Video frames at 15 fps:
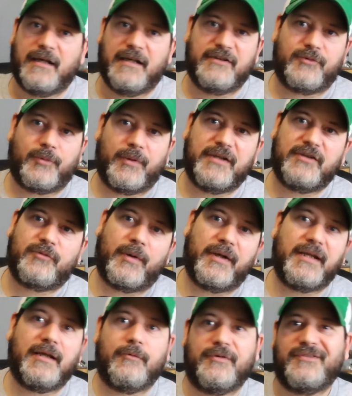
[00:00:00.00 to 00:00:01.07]
In
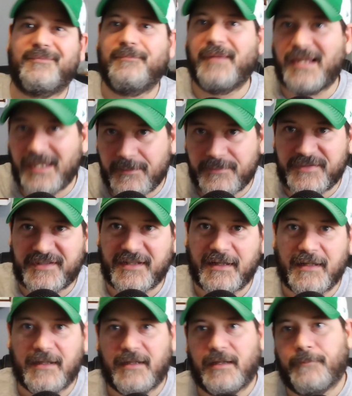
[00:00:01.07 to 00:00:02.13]
2020, it was Mims.
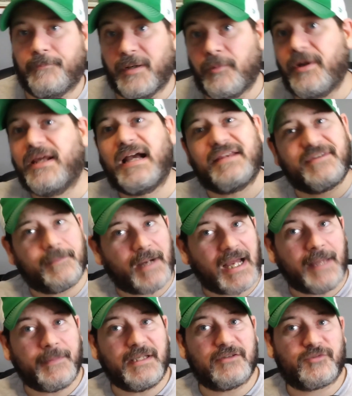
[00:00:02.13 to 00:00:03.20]
But when he got to
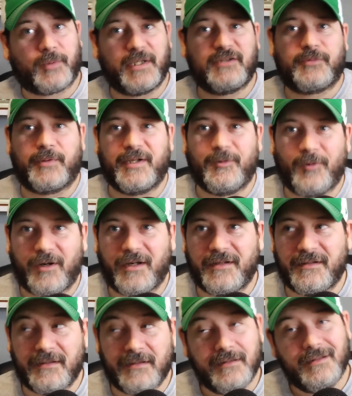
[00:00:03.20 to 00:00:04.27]
Miami in
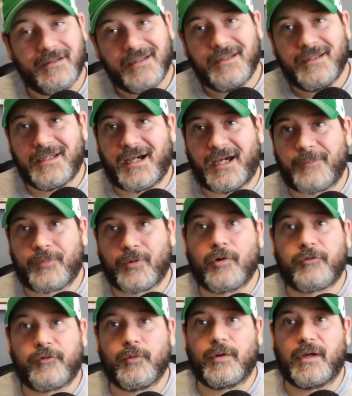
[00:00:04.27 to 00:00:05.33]
2021, he kind of
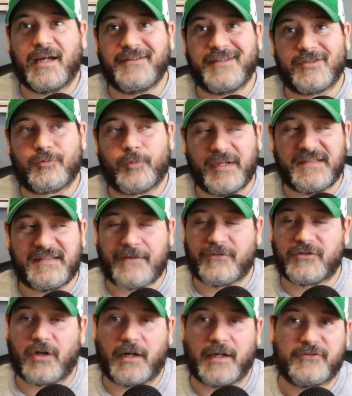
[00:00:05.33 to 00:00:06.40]
broke through, guys. He had
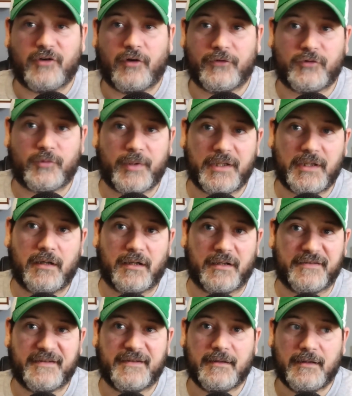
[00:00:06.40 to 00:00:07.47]
27 targets over 20
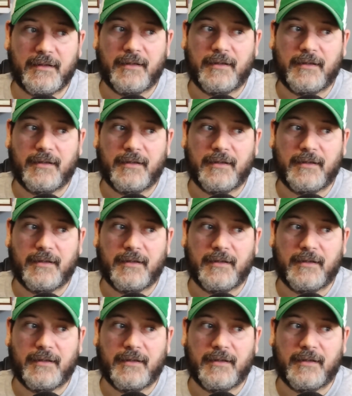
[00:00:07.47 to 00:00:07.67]
yards.